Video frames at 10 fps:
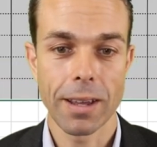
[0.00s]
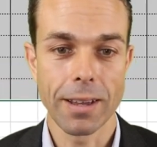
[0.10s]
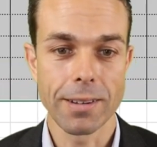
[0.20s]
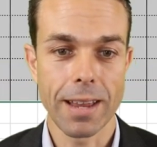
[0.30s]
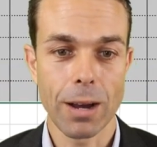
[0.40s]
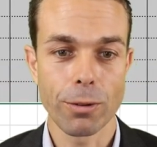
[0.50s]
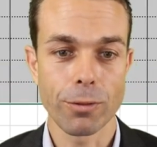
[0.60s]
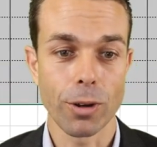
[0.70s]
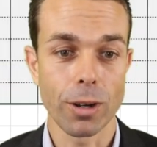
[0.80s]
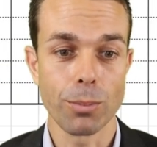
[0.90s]
And now we've
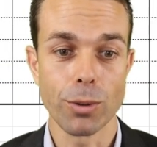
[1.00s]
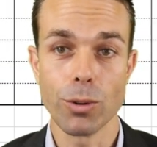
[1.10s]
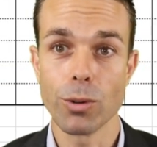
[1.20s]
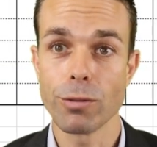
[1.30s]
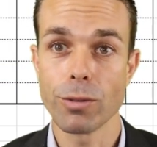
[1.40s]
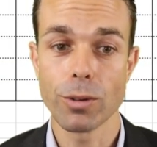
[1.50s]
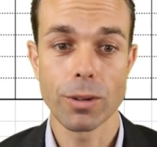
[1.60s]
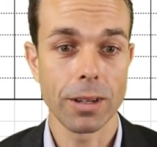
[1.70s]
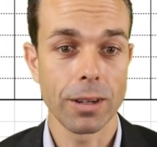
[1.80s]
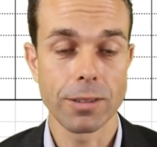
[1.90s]
got a
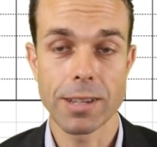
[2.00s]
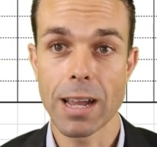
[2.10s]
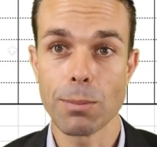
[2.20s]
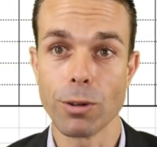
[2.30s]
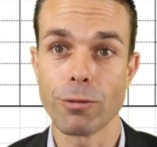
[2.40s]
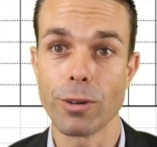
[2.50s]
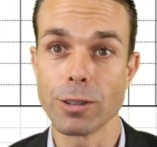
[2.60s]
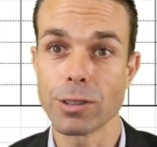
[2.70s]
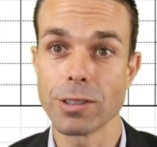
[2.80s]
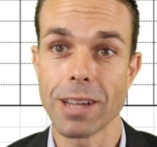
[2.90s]
beautiful table for
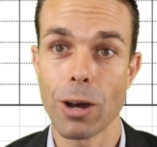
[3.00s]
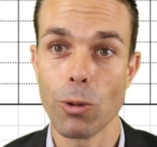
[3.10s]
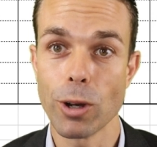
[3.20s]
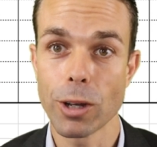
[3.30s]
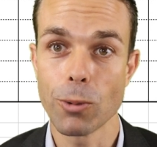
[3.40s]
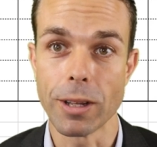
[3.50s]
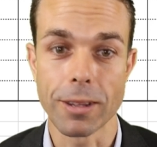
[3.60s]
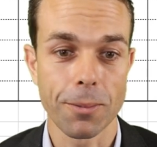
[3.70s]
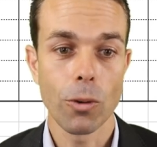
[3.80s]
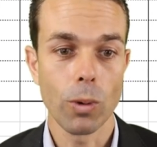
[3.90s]
us to start working with.